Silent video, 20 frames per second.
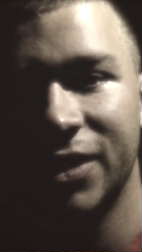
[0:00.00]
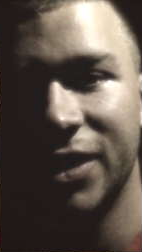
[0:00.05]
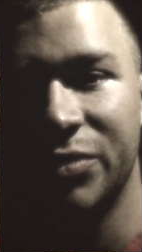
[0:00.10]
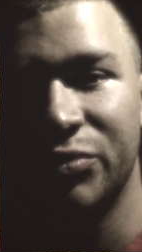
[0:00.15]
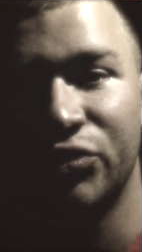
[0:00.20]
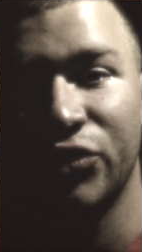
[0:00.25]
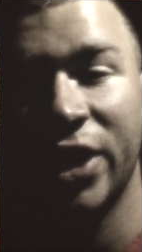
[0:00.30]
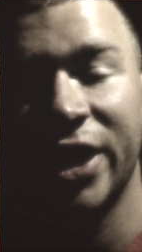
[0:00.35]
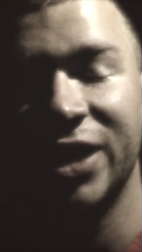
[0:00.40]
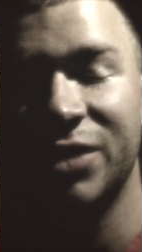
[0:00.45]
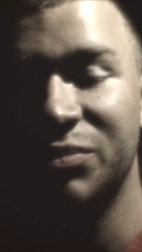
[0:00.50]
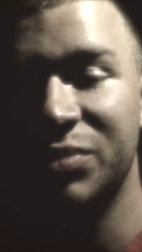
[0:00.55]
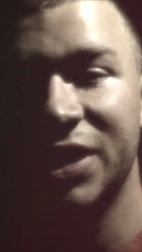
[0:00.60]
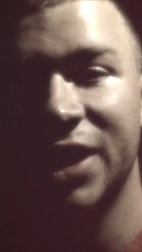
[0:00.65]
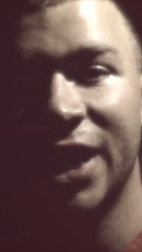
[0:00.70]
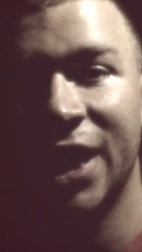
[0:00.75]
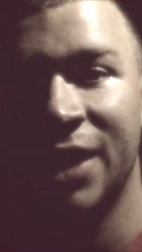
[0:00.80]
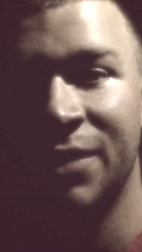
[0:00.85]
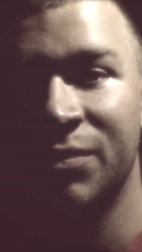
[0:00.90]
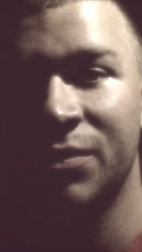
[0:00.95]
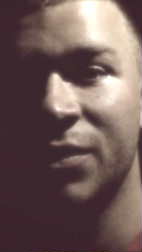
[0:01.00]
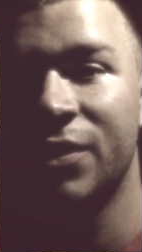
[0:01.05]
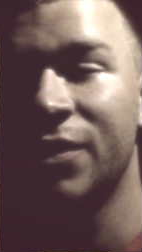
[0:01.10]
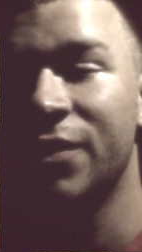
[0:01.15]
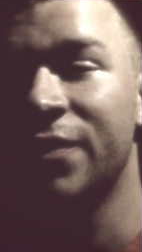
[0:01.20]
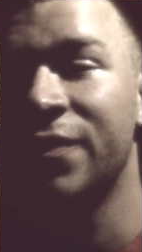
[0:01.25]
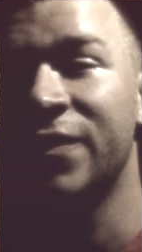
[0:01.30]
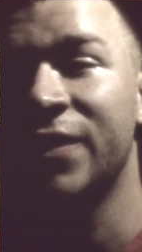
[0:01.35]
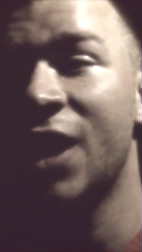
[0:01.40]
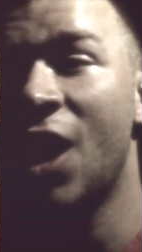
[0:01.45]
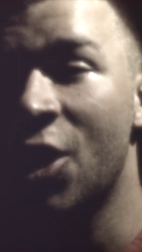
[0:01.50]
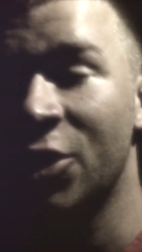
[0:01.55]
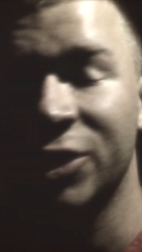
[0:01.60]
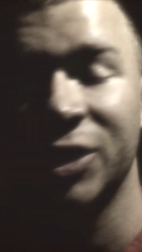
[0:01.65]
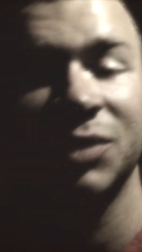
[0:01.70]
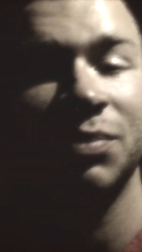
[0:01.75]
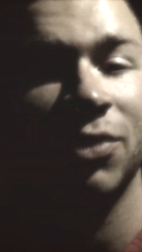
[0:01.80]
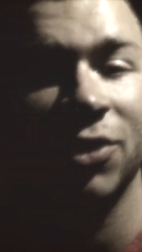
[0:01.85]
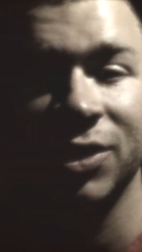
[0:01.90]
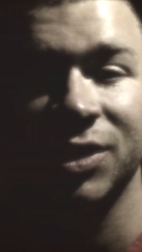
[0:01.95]
And Brandon became the
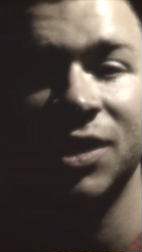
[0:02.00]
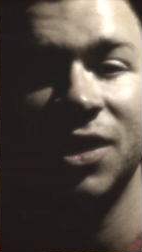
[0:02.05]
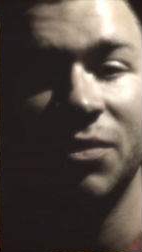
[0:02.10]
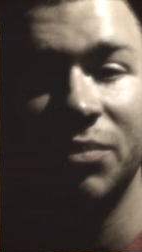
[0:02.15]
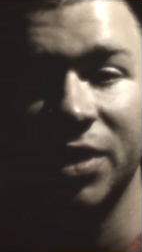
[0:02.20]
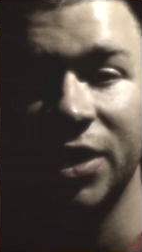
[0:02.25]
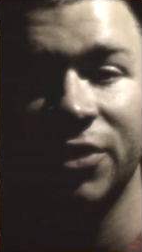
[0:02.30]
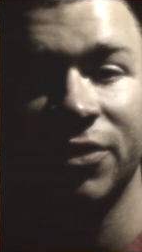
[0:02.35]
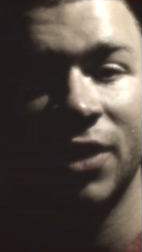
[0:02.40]
hardest person to be